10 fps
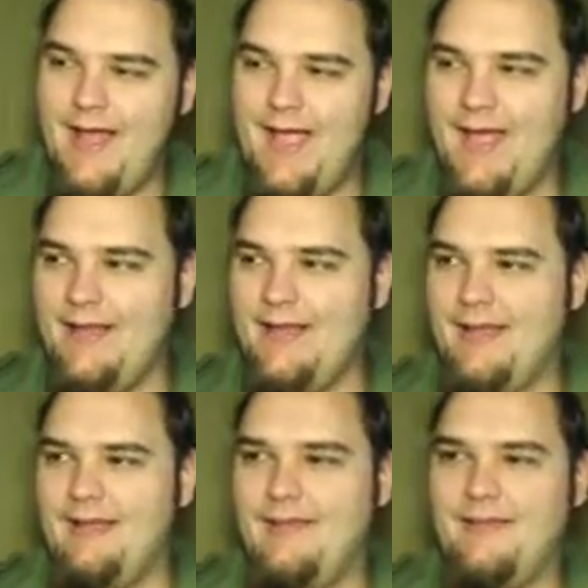And,
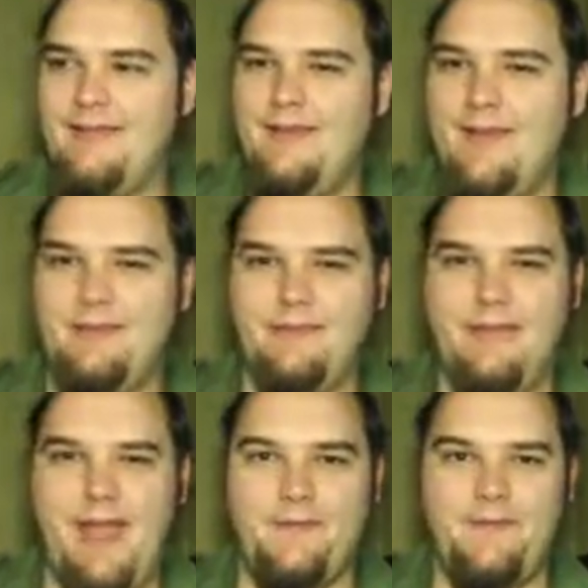
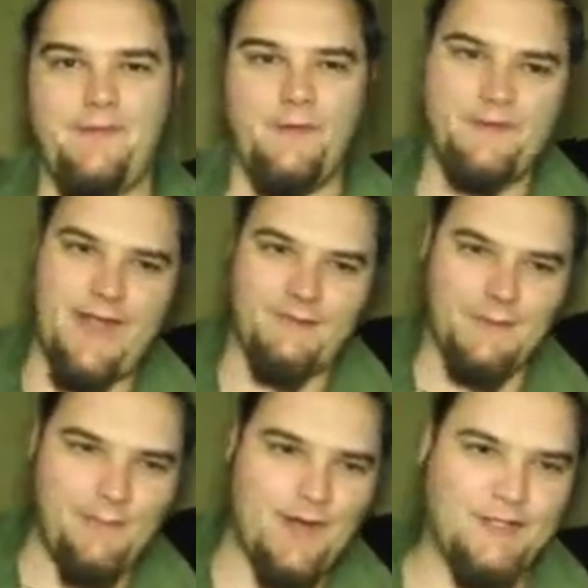last resort,
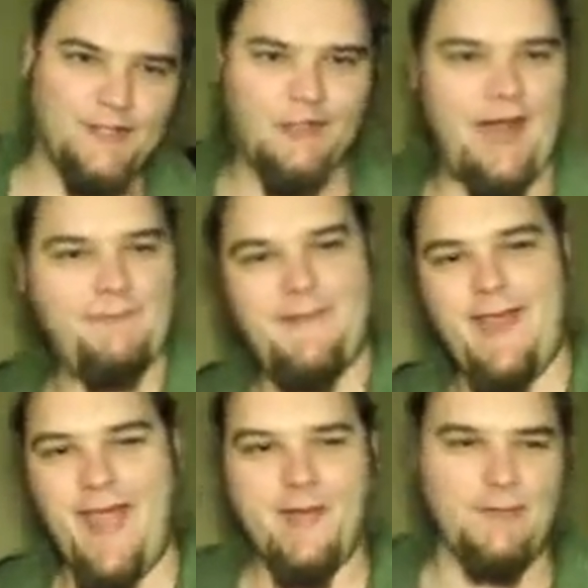Captain America grabs
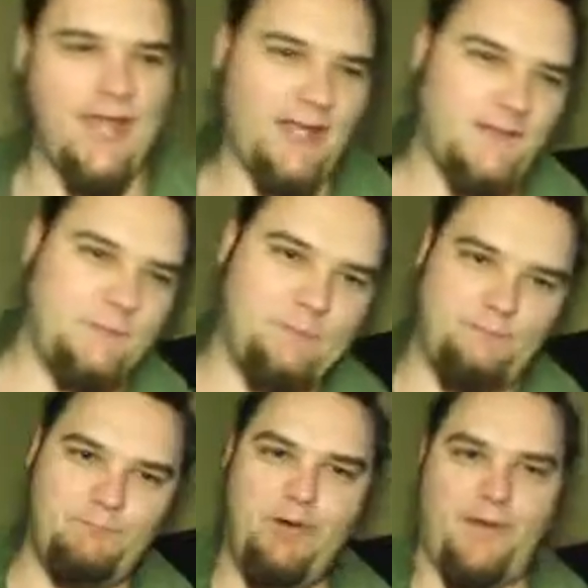the hammer and just
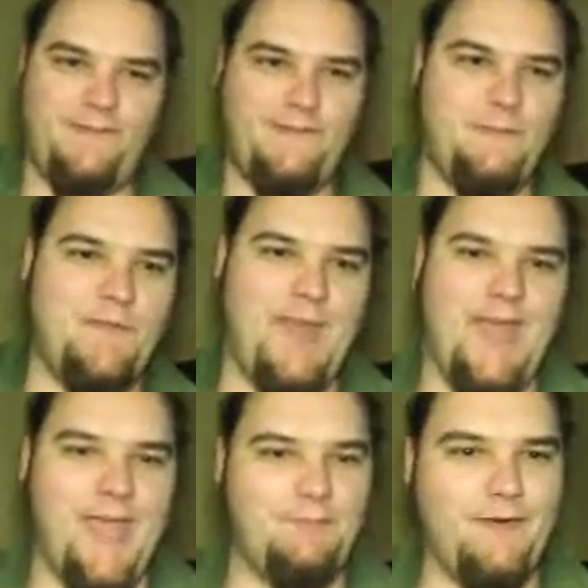busts him in the
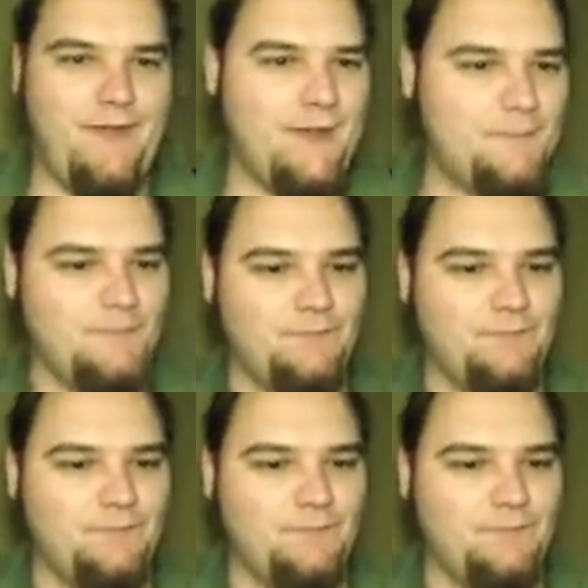head with it.